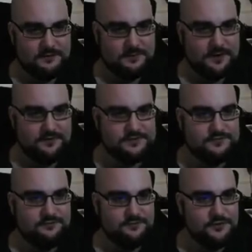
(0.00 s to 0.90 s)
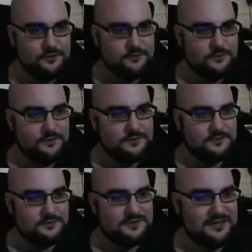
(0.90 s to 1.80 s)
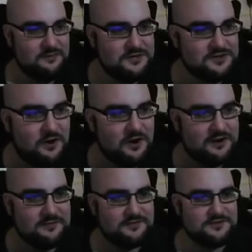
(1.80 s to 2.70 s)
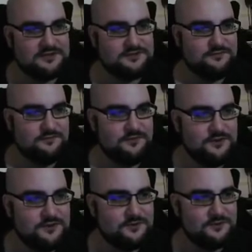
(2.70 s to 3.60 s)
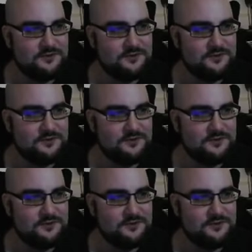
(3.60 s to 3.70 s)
But this view... Can we talk about this view?